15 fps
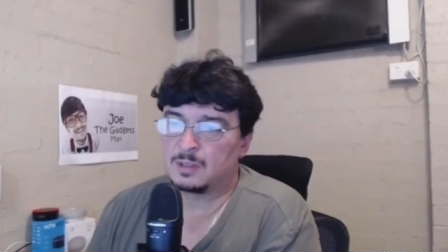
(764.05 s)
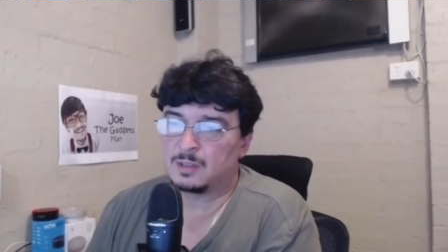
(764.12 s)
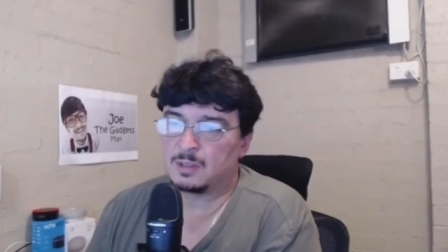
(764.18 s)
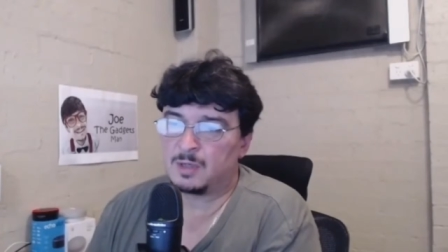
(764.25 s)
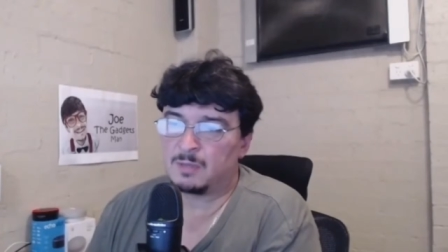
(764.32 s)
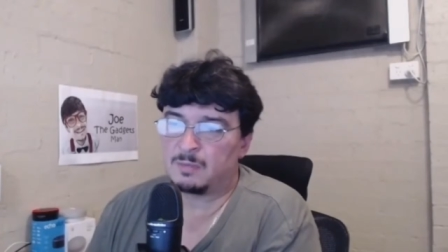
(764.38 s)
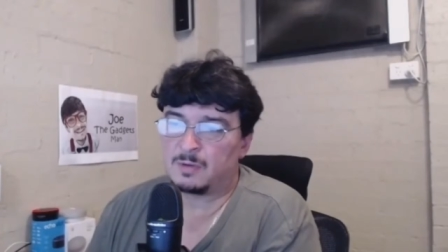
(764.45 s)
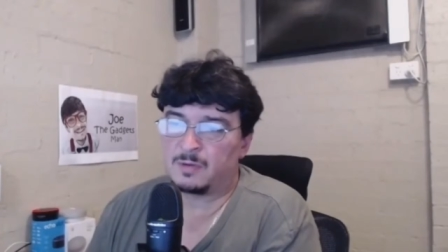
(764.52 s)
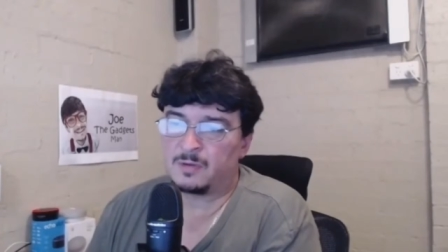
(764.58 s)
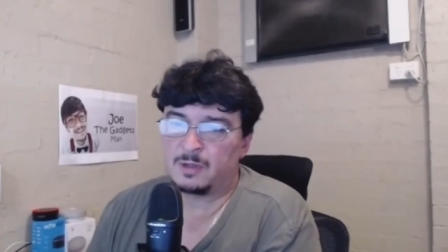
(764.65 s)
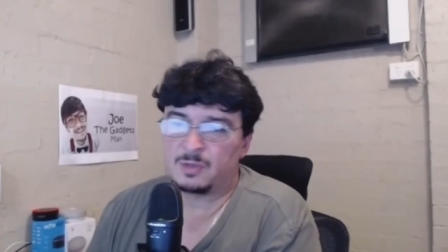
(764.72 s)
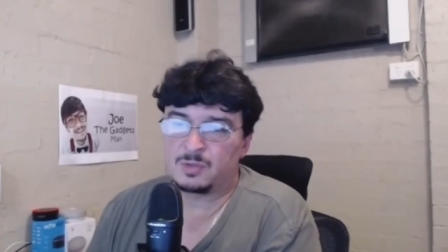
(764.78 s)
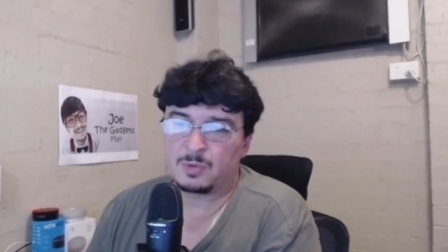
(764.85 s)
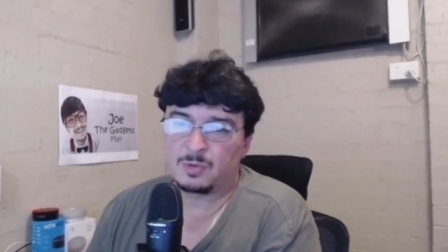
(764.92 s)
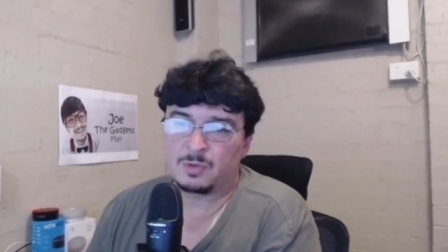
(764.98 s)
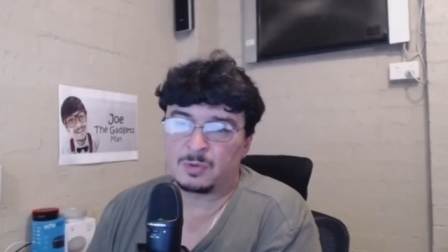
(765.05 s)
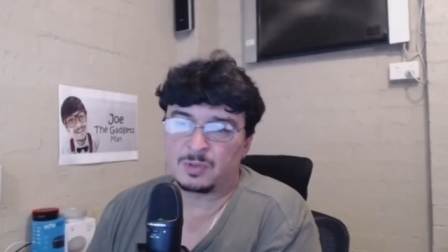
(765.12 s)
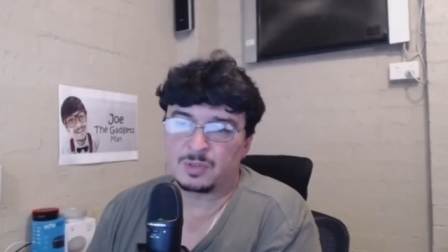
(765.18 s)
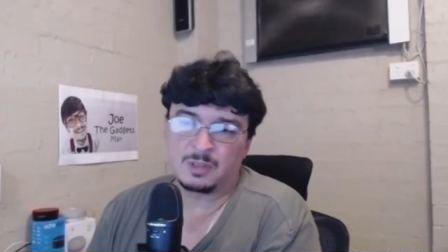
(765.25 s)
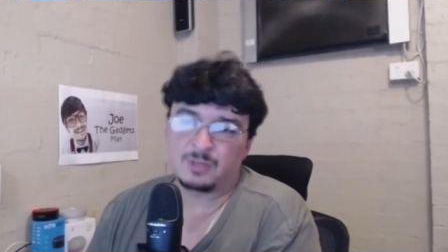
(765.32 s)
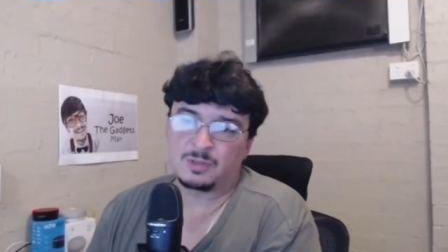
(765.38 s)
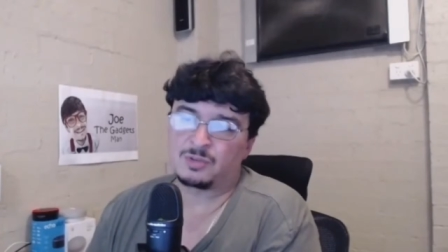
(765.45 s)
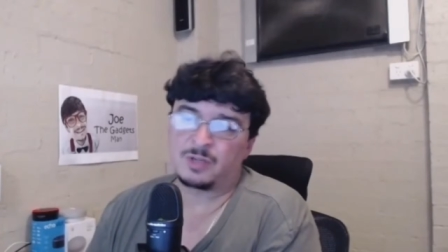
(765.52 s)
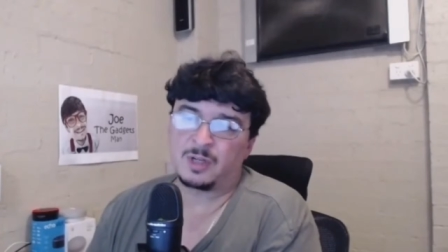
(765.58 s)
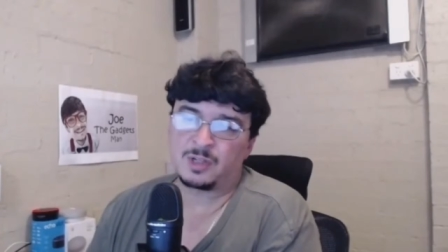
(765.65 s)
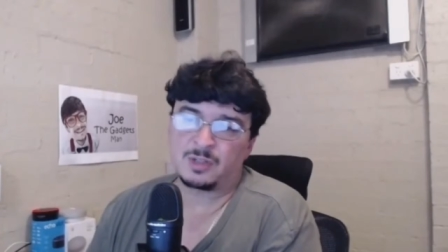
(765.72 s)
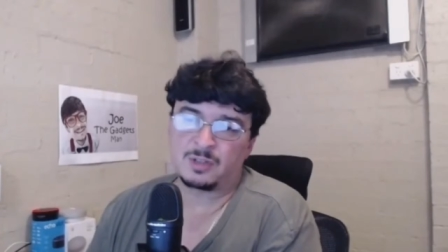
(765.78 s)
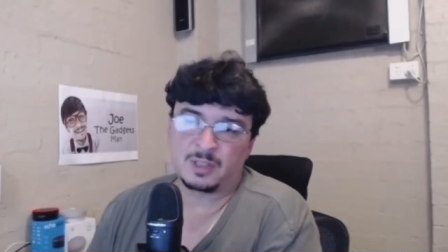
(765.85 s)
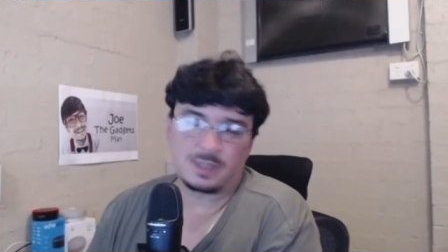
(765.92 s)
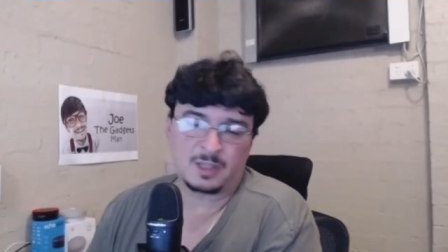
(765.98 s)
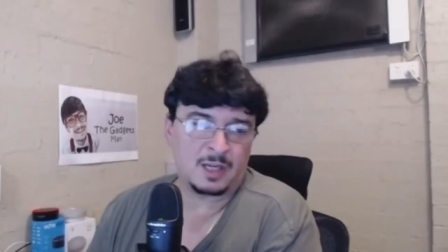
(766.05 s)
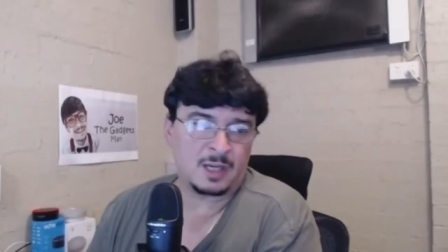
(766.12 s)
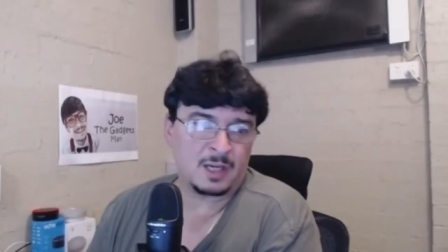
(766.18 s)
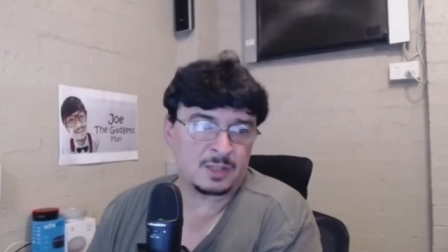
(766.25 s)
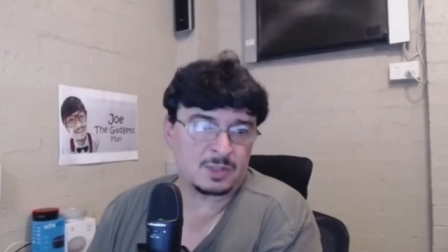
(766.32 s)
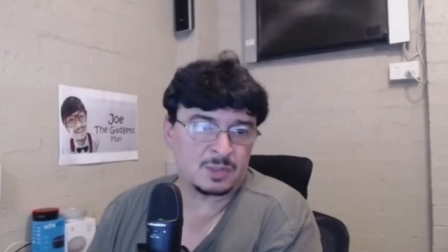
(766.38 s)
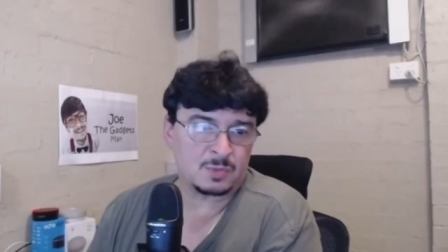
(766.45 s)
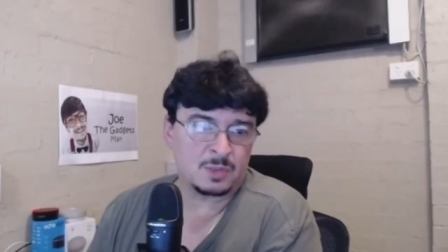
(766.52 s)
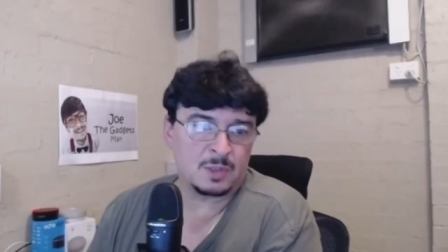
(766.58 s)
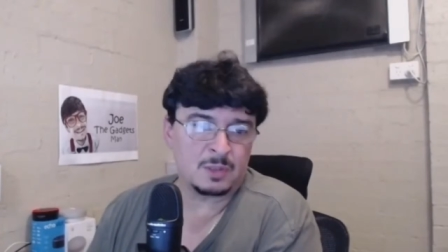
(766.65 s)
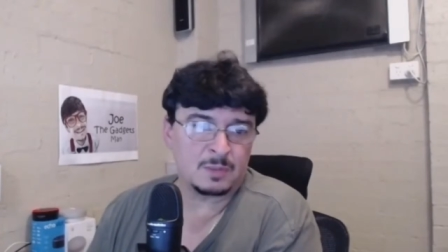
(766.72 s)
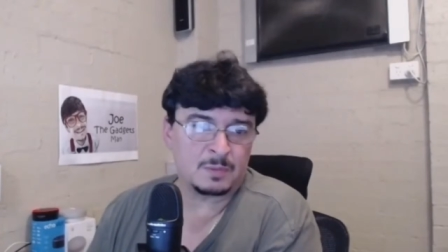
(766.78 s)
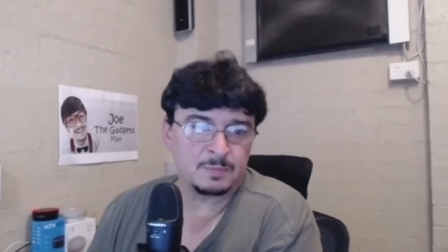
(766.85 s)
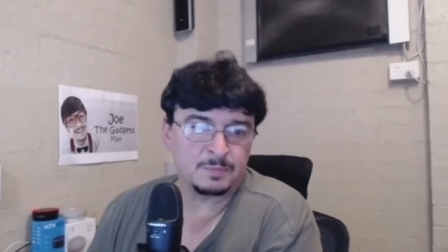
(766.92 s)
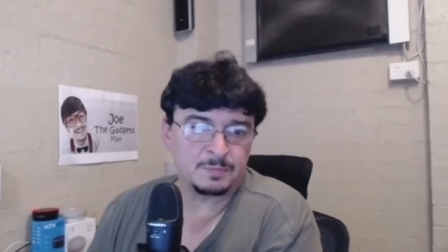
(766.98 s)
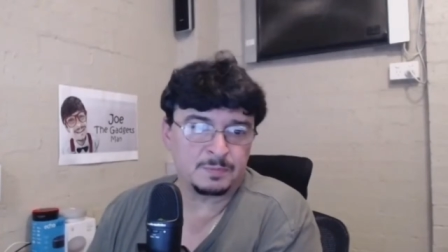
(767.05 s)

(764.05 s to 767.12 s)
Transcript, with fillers: the mobile phones were causing the distraction in class as well.